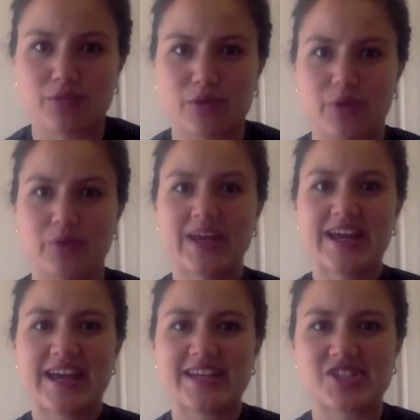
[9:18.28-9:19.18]
through
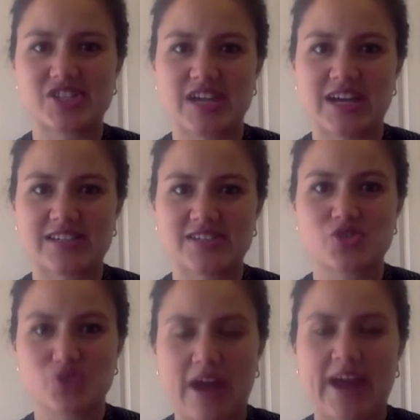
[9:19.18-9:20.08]
is
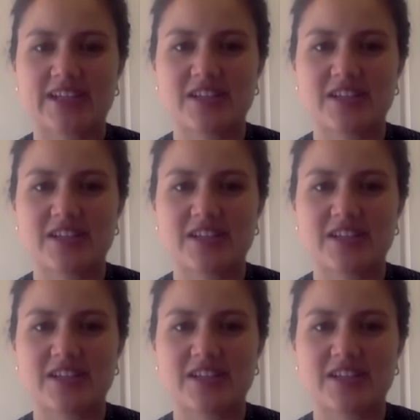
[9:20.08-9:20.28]
just trying